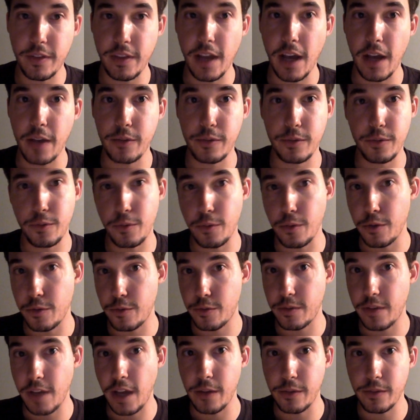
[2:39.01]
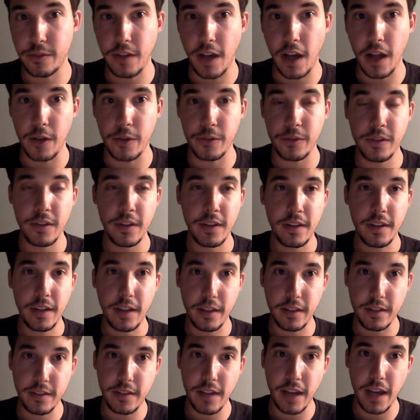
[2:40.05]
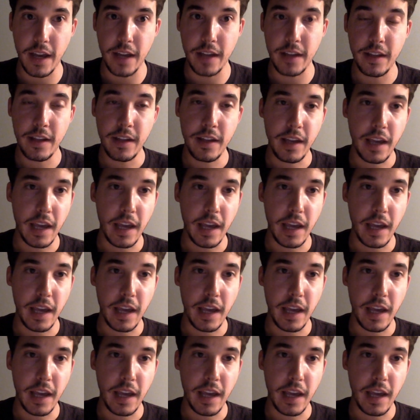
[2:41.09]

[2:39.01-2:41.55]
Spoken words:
$200,000 in debt,